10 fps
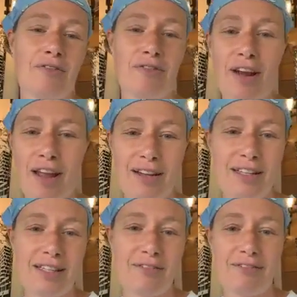
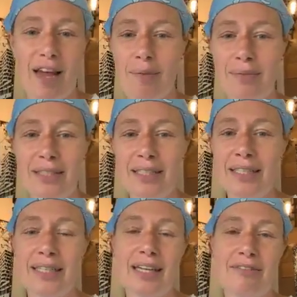friends and
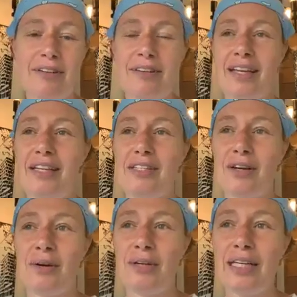family and everything.
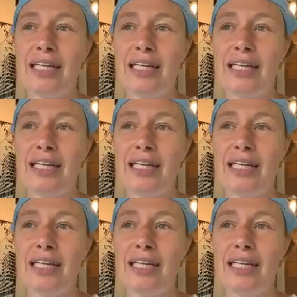So